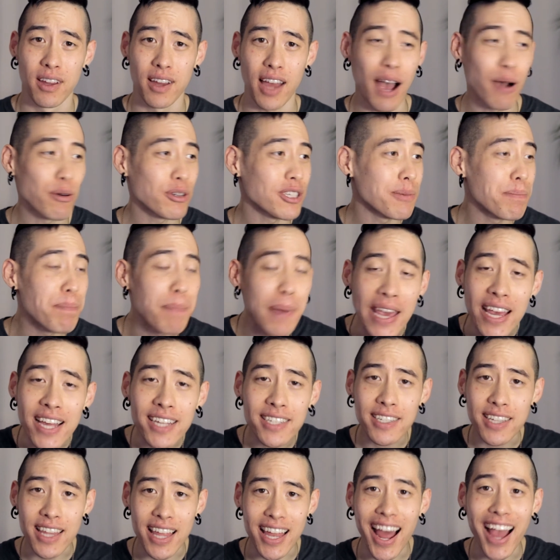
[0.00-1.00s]
I was
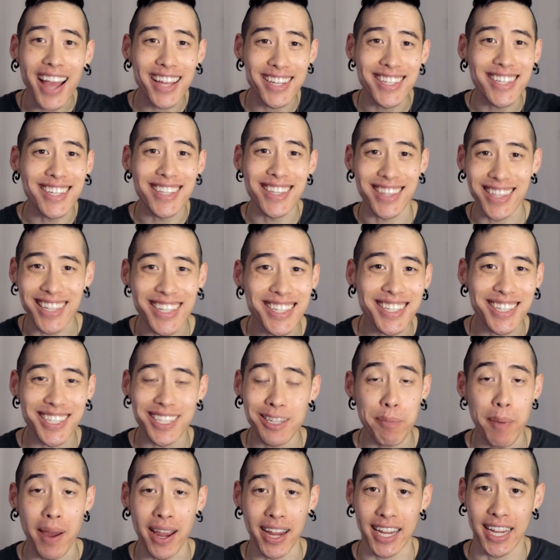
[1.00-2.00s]
pissed that I didn't listen
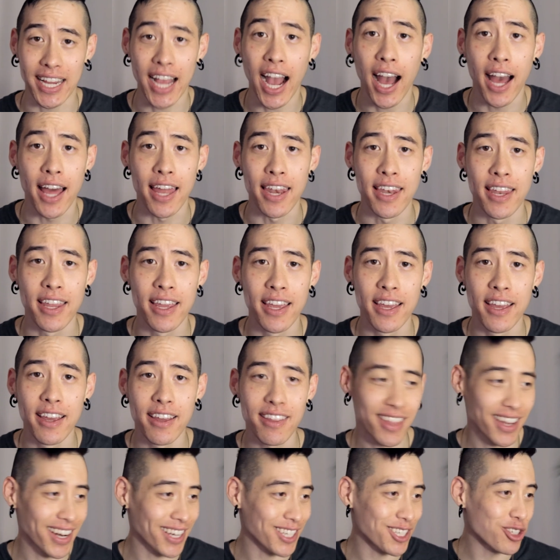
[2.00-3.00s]
to my gut,
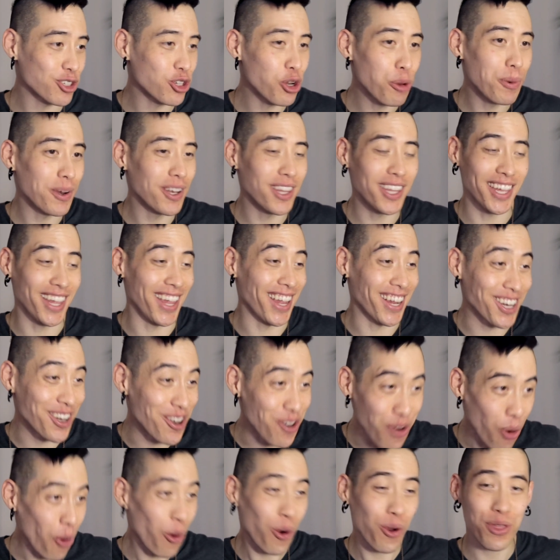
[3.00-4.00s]
that I stupidly
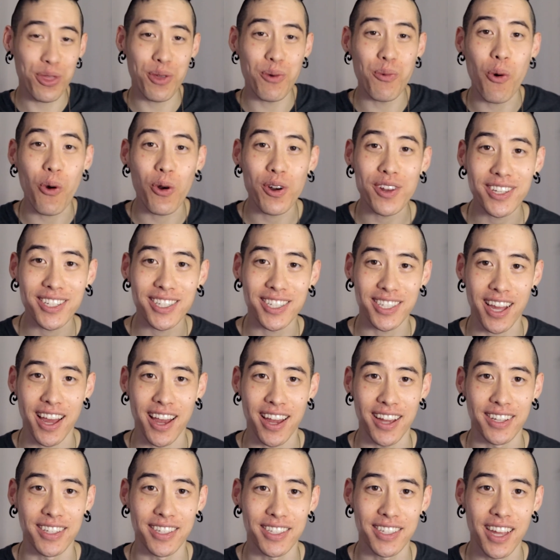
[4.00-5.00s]
ignored the warning
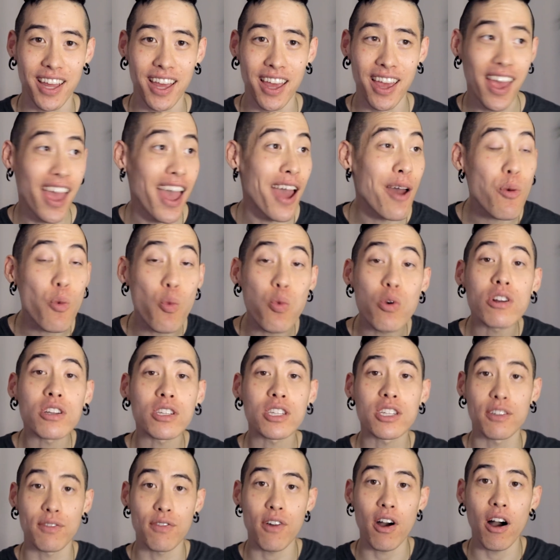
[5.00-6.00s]
signs. And
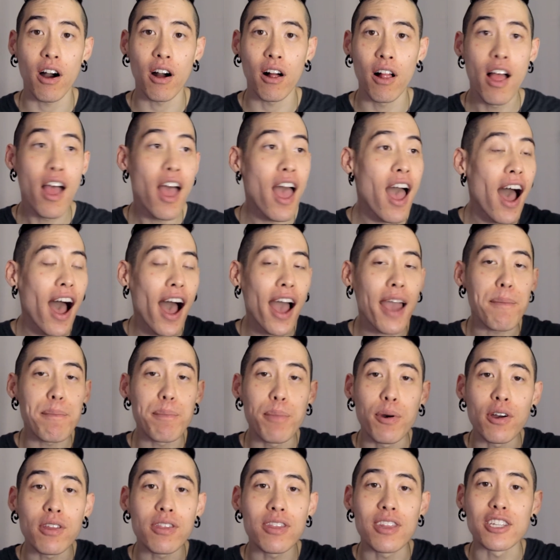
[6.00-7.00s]
worst of all, I
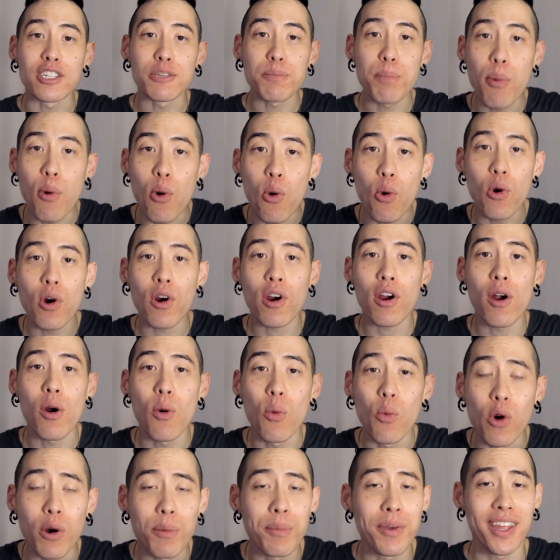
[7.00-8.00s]
put this poor
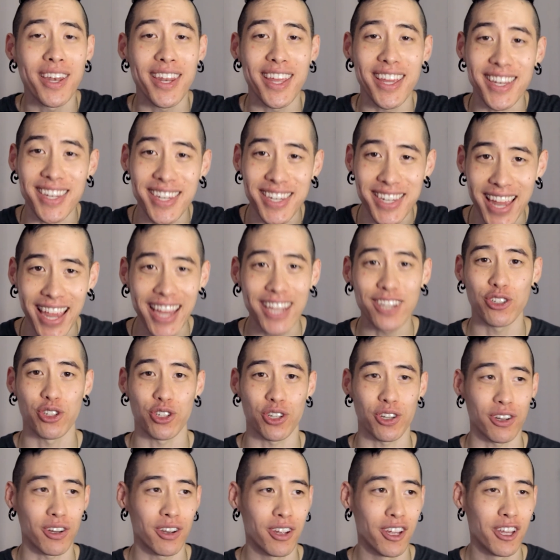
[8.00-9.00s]
woman in
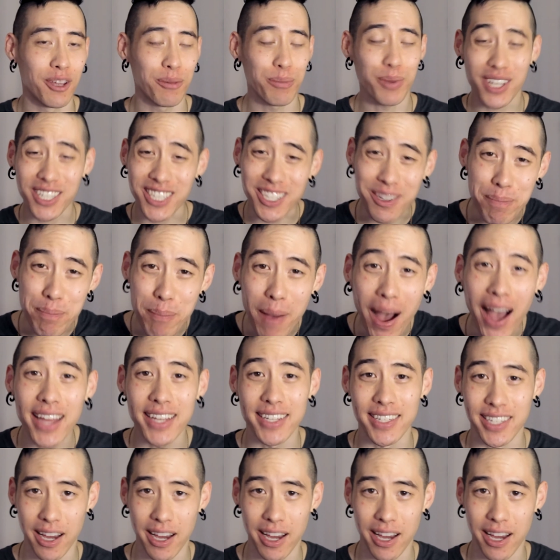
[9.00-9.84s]
danger because of my